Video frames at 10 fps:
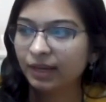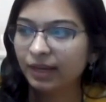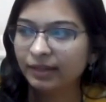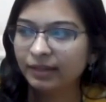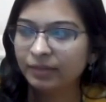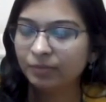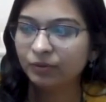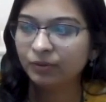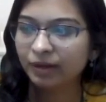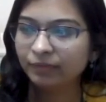end the
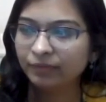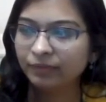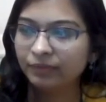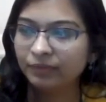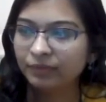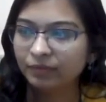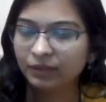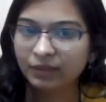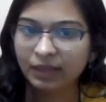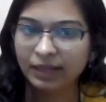program
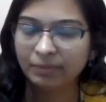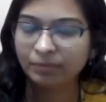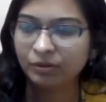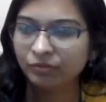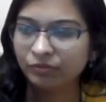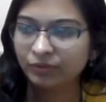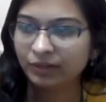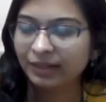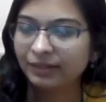with the help of red